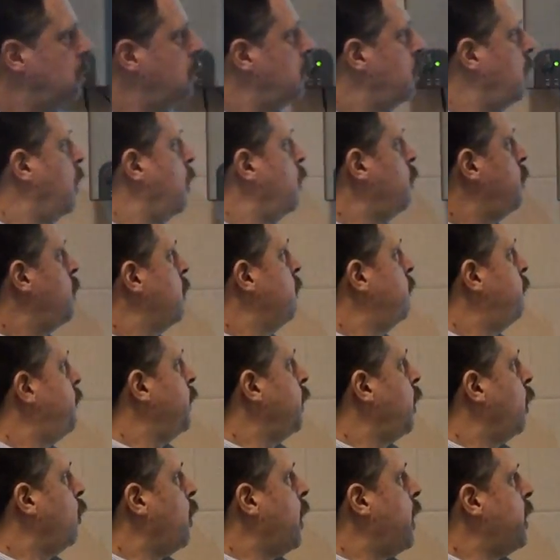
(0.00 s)
node
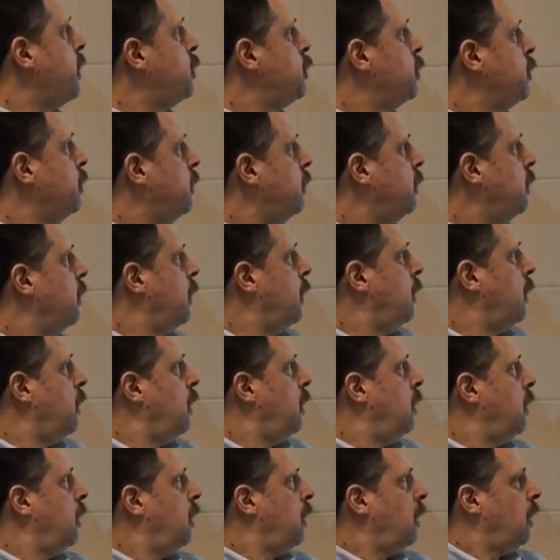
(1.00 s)
configuration.
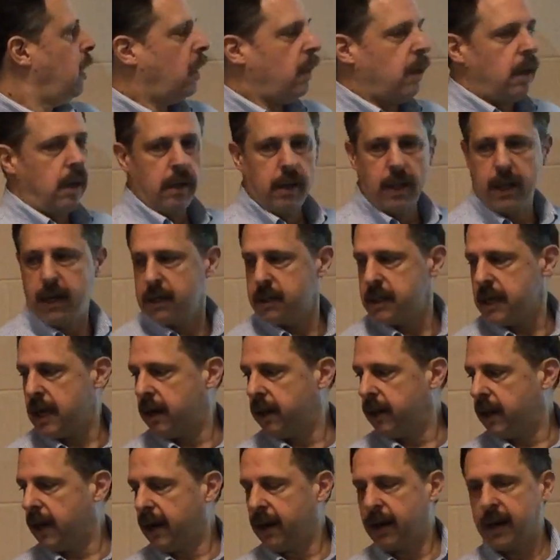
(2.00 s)
The
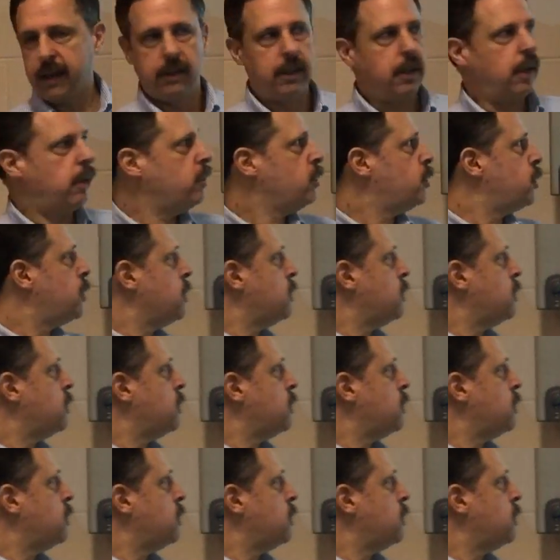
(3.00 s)
antenna that I got there is